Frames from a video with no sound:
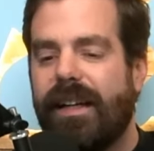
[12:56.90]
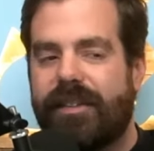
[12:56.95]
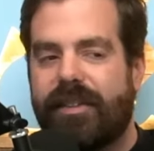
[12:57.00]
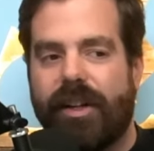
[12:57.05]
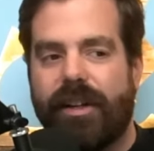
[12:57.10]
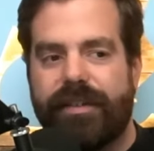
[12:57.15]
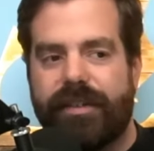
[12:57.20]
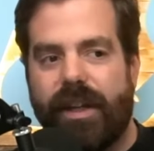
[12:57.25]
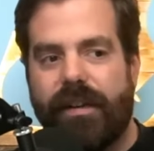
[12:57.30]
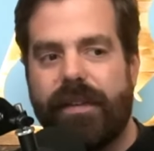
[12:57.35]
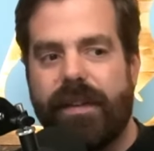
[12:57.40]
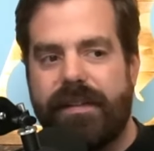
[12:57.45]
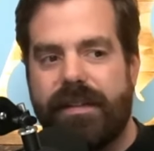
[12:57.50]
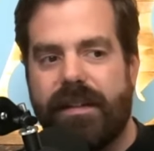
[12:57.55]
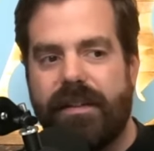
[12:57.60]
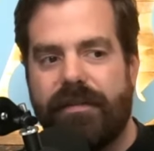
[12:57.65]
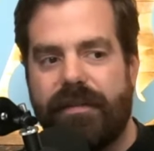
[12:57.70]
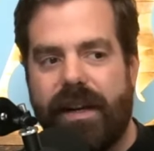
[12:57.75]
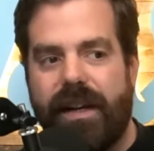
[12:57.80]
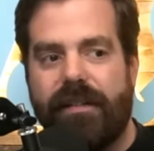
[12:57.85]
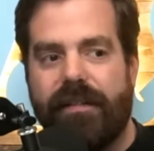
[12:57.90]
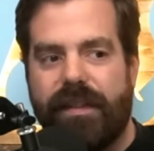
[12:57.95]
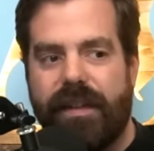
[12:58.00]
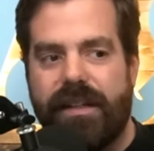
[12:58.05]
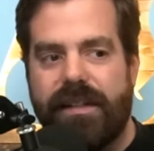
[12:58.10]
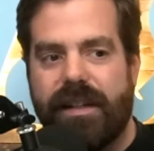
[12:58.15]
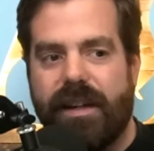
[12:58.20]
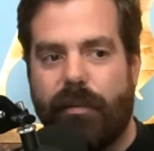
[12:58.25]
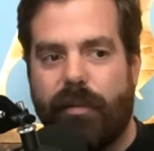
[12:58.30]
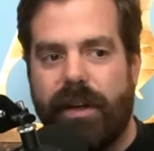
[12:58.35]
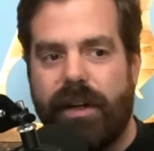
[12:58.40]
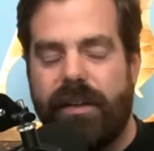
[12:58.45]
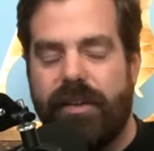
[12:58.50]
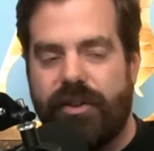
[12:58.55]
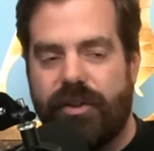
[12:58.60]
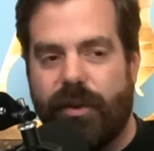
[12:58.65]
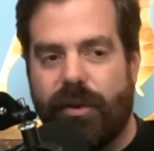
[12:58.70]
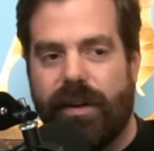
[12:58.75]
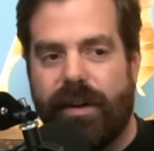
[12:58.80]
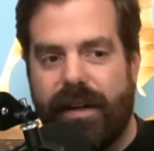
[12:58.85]
It's all stuff that's in the vein of things that we
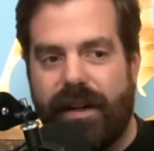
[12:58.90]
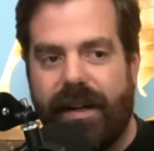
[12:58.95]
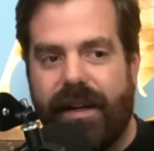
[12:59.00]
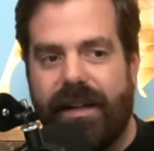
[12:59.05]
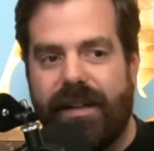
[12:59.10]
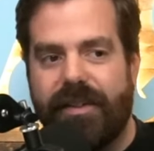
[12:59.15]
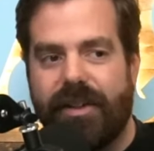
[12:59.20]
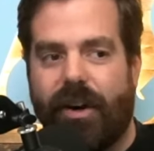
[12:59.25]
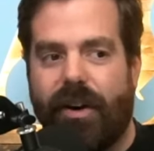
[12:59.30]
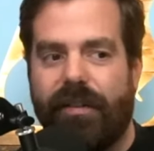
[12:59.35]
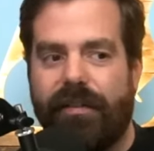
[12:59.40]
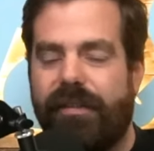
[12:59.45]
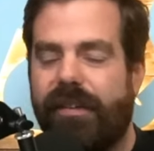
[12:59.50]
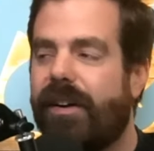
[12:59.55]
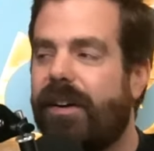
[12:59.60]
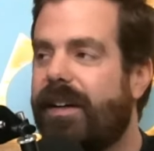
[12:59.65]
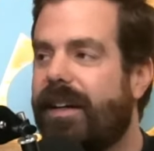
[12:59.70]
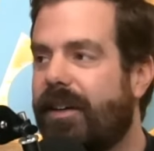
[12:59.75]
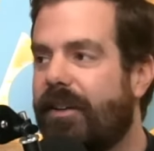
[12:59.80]
enjoy, and it's all very